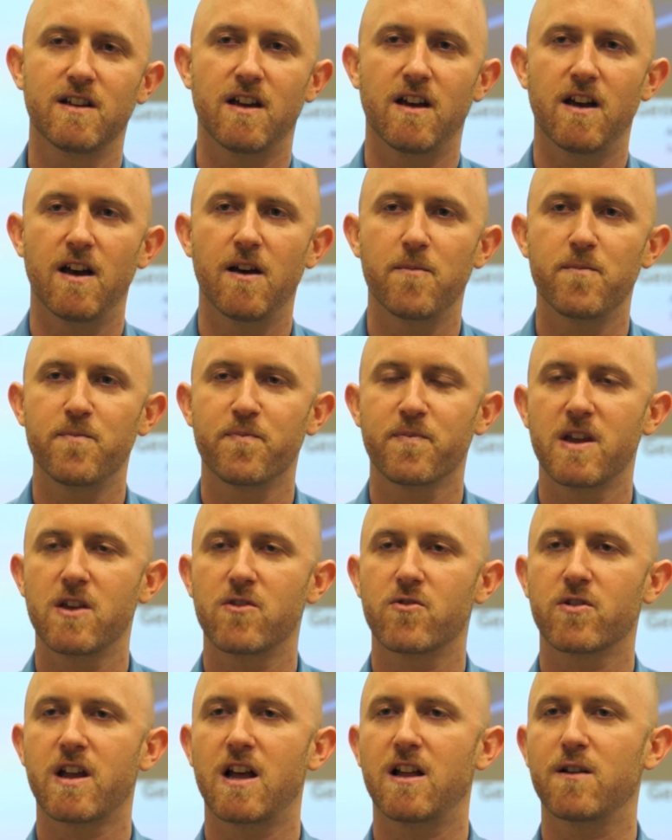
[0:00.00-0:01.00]

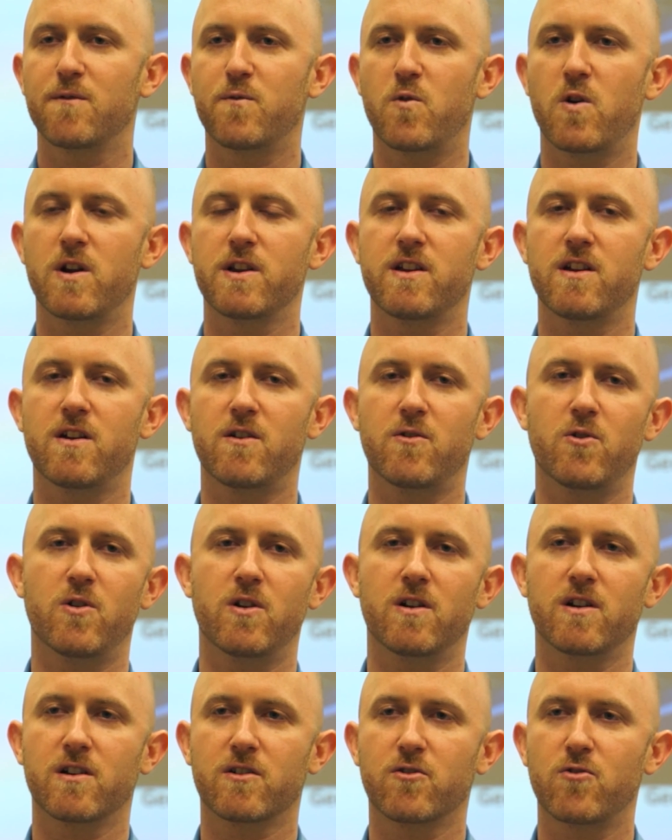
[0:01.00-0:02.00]
either in California
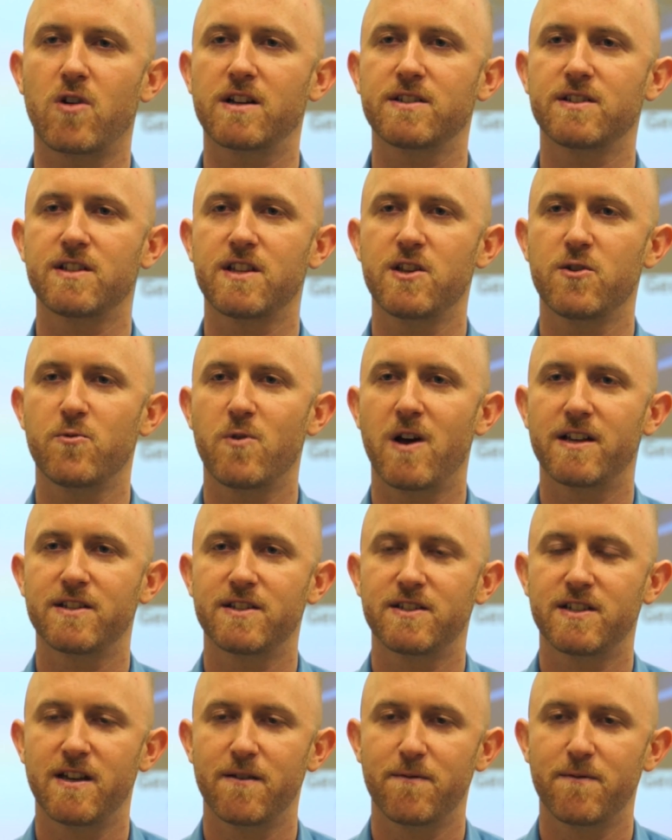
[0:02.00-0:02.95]
or across the U.S.